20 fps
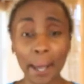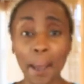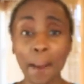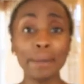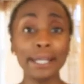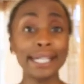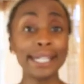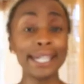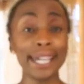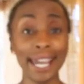
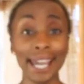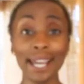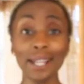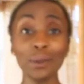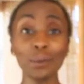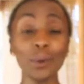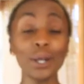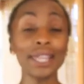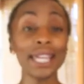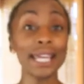
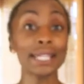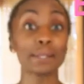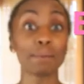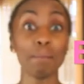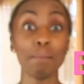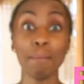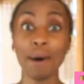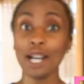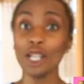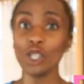begin with as
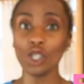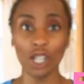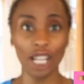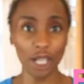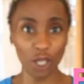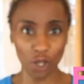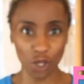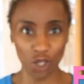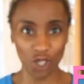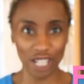much
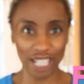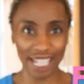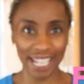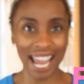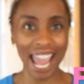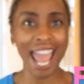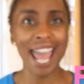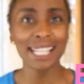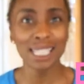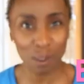
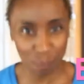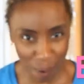energy as